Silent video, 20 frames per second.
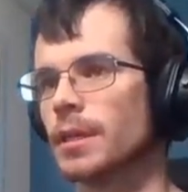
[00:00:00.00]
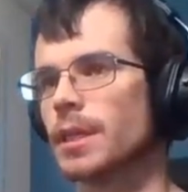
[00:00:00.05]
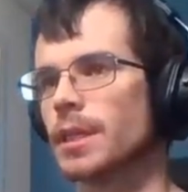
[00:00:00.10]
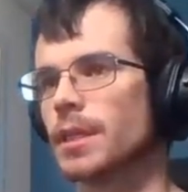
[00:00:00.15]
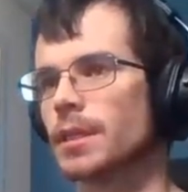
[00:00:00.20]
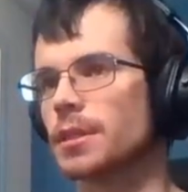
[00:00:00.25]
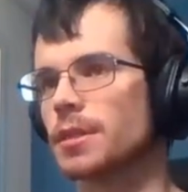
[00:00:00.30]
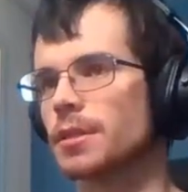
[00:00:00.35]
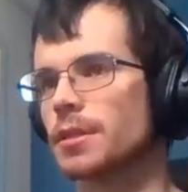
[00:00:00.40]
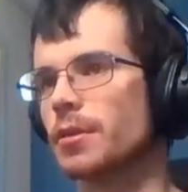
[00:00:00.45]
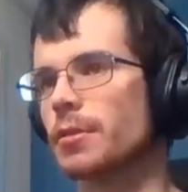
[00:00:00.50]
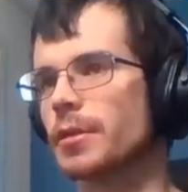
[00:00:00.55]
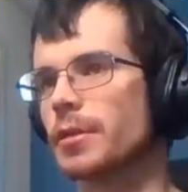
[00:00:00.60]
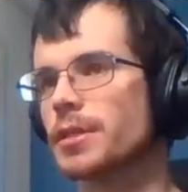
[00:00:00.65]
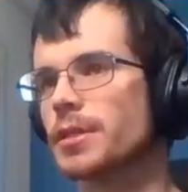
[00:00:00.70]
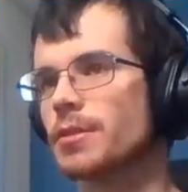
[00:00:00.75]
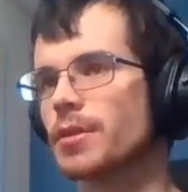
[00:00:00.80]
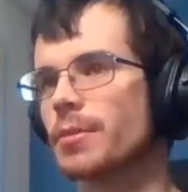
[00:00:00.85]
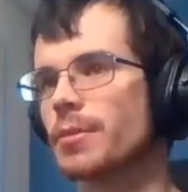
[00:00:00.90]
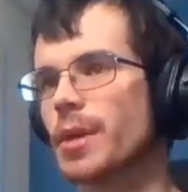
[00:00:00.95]
So
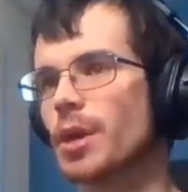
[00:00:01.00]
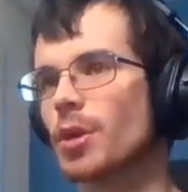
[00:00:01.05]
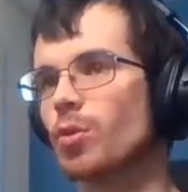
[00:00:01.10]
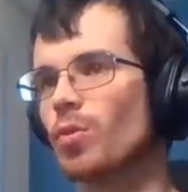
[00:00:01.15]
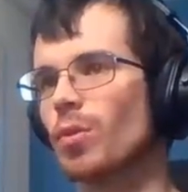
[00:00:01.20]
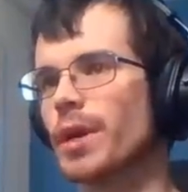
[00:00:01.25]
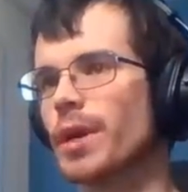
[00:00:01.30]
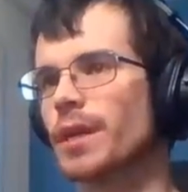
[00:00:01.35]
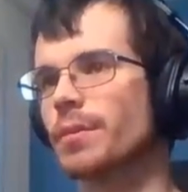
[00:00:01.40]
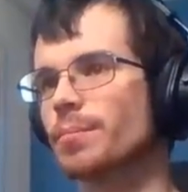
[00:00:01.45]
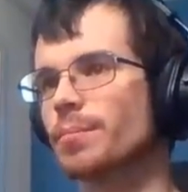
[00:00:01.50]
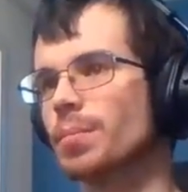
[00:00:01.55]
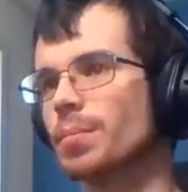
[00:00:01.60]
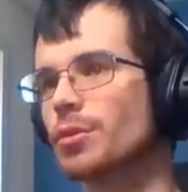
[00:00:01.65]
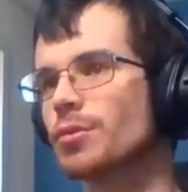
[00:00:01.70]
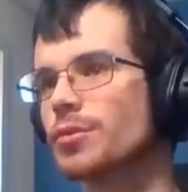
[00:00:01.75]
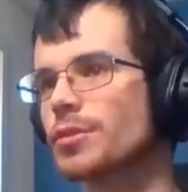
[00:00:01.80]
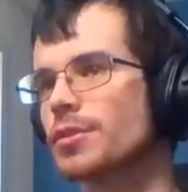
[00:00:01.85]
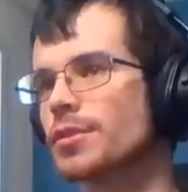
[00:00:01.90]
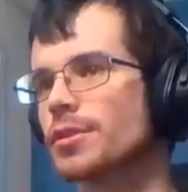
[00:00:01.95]
it's going to be quick
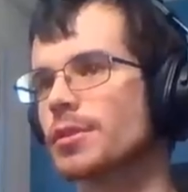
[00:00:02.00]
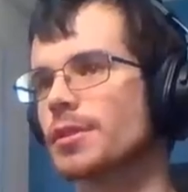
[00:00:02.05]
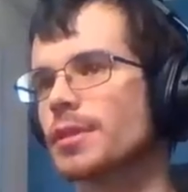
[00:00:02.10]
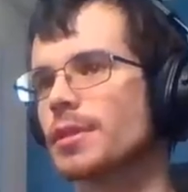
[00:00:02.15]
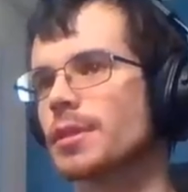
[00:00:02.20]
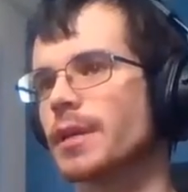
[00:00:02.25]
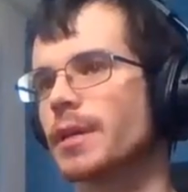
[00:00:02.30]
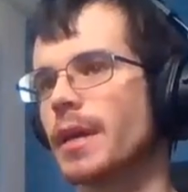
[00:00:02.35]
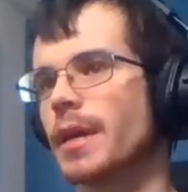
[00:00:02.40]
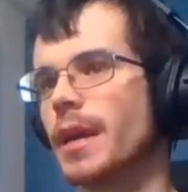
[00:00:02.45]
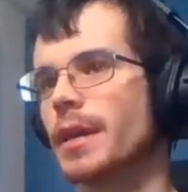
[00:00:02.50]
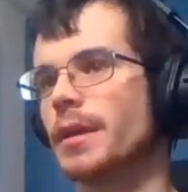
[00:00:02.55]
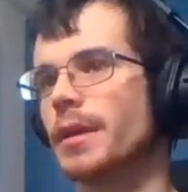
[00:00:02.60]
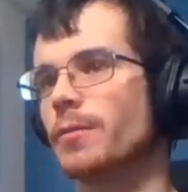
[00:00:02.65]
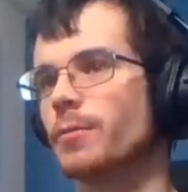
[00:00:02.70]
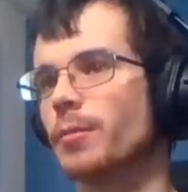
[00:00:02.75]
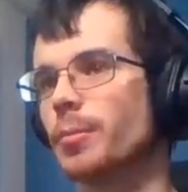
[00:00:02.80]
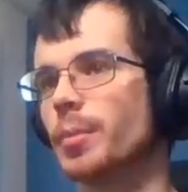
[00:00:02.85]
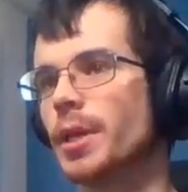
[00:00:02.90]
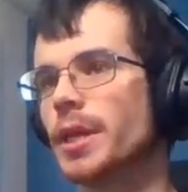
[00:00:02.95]
boosts, and
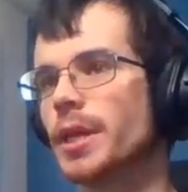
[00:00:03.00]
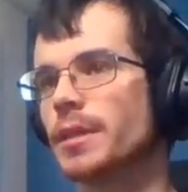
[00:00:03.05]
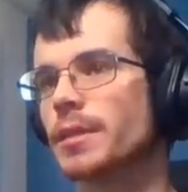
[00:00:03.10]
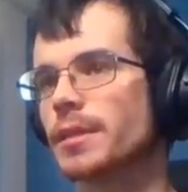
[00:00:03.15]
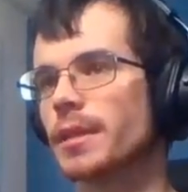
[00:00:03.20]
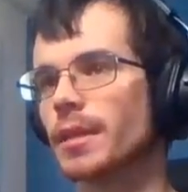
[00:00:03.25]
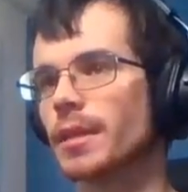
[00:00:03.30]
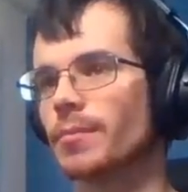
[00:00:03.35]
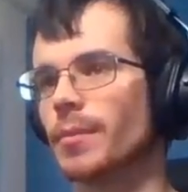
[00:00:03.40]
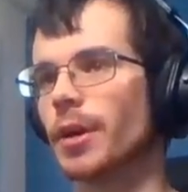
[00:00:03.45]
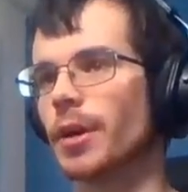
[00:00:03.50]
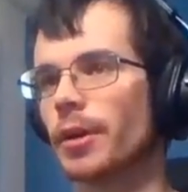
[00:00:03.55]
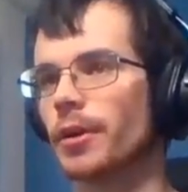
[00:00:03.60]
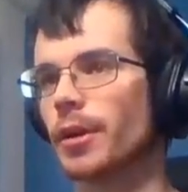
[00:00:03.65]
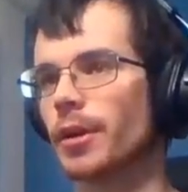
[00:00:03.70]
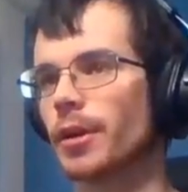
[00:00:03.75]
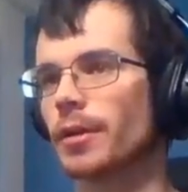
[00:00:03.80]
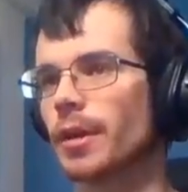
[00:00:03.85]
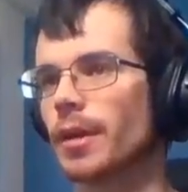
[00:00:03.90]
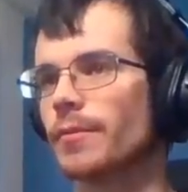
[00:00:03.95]
then we're playing this like a Mario
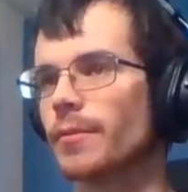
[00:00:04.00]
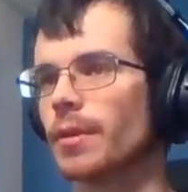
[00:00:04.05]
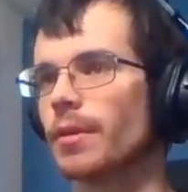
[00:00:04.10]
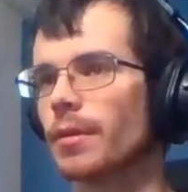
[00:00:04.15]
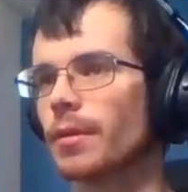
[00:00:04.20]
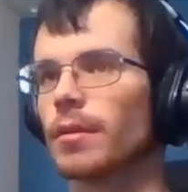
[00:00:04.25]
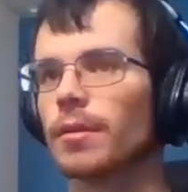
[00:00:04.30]
Kart level.